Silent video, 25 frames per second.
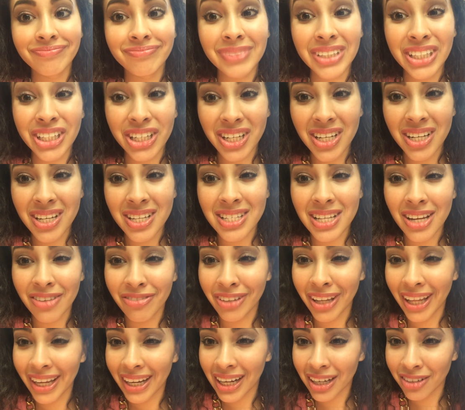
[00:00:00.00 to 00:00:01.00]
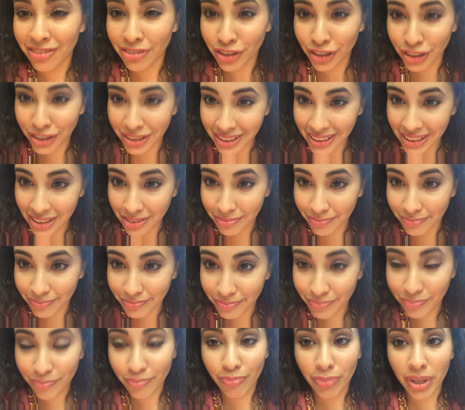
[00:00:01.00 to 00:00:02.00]
because I feel like I've earned it,
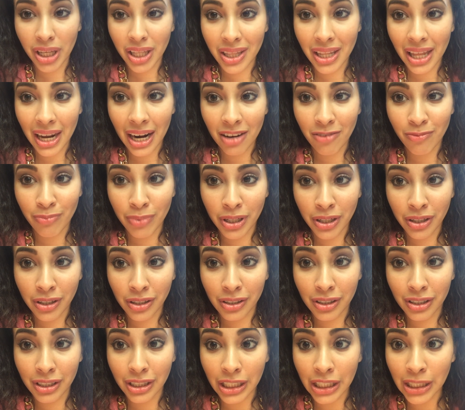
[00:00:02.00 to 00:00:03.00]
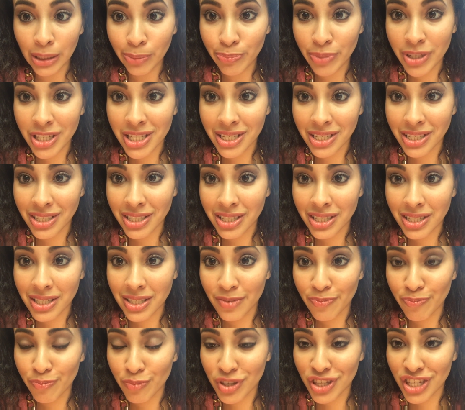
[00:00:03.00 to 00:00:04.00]
being that I've been up
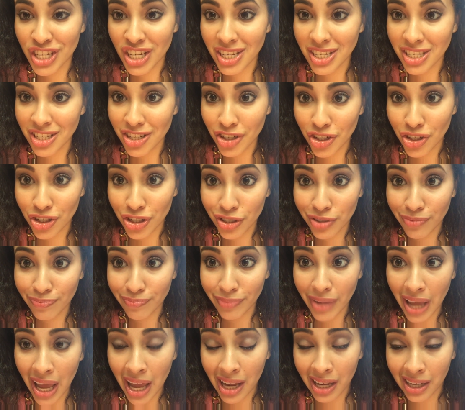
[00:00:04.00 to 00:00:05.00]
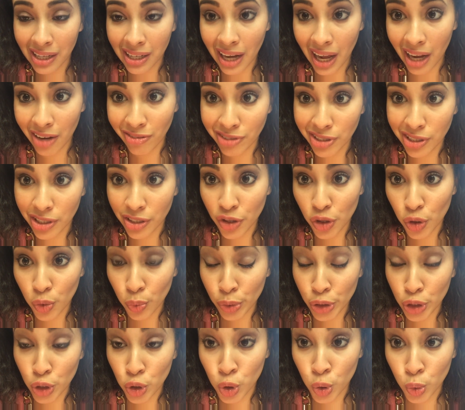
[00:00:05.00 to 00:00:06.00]
since 6-ish and I've done
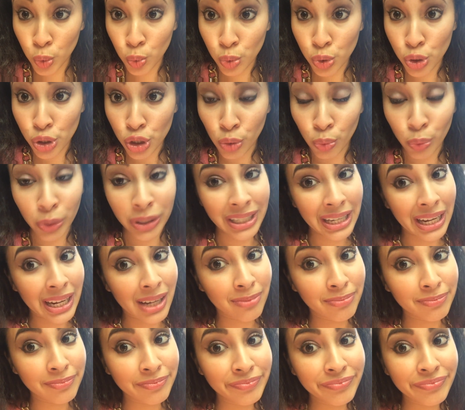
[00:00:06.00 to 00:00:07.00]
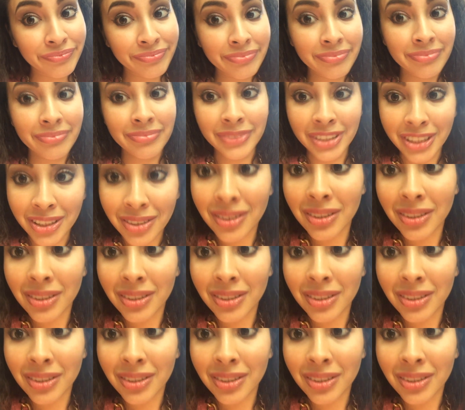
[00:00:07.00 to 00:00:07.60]
3 shoots in one day. I